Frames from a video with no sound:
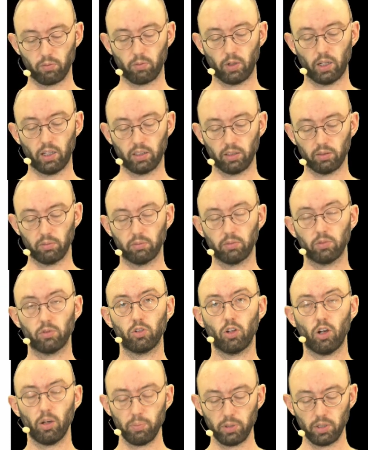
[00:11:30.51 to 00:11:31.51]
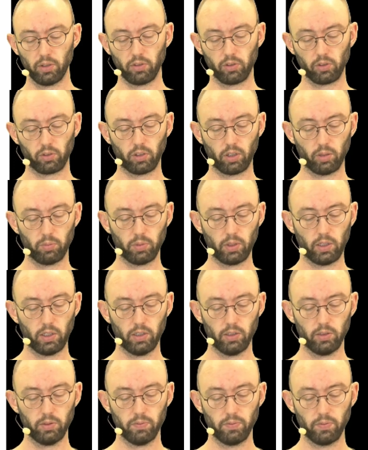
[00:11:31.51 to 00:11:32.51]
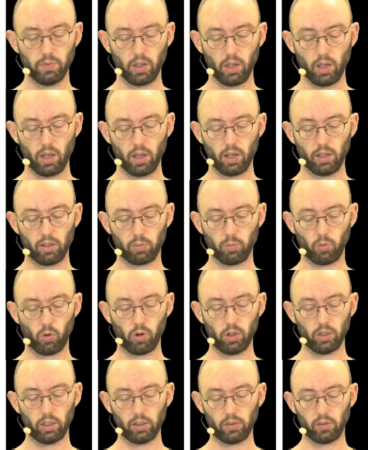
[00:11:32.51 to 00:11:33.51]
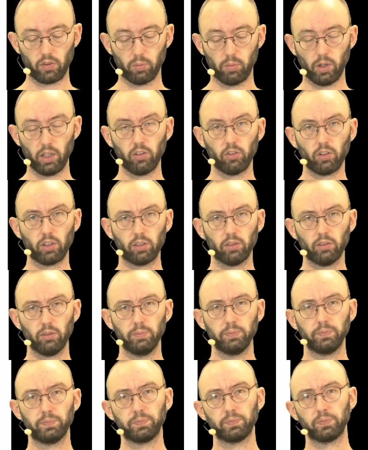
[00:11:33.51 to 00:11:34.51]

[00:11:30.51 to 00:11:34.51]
While the top histogram here is more or less symmetrical,